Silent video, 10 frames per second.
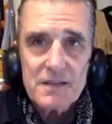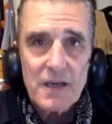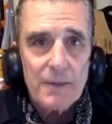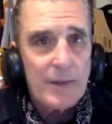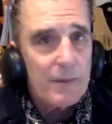
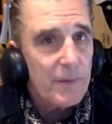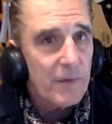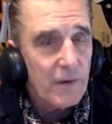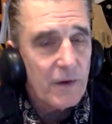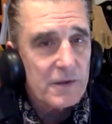coming up with
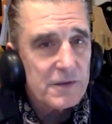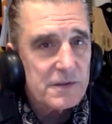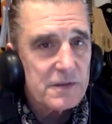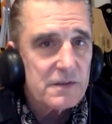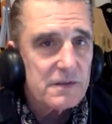
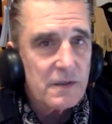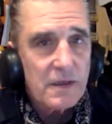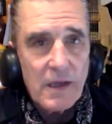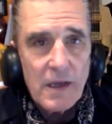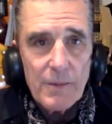hooks,
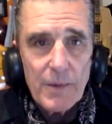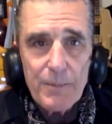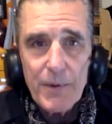but